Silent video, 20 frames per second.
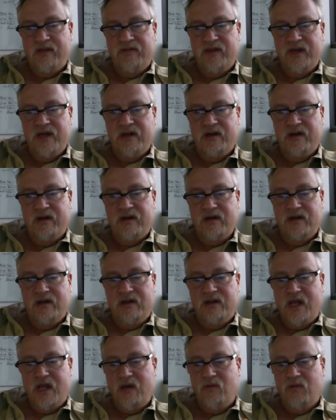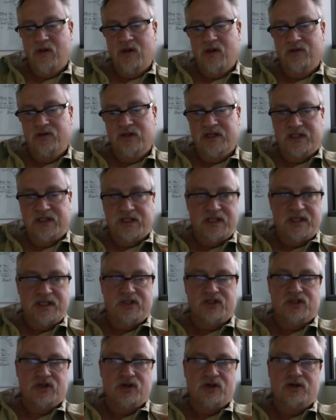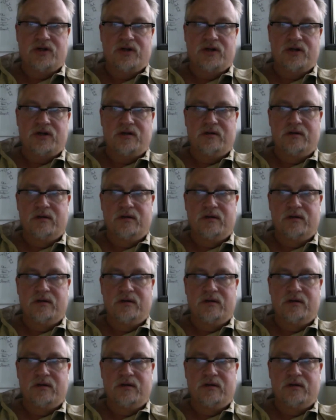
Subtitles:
then they will only see certain